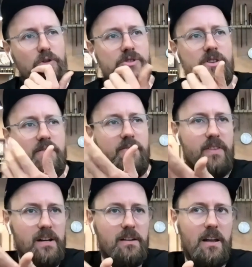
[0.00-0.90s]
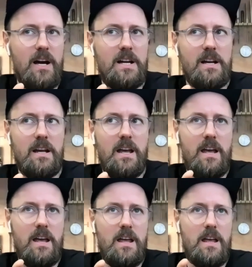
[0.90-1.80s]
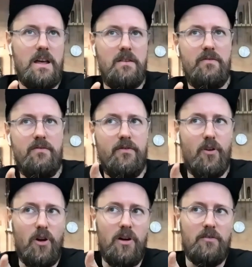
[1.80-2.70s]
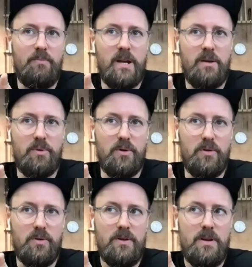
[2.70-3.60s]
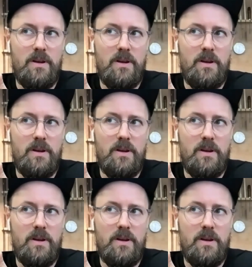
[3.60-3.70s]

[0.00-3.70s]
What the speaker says: also felt like for a lot of people,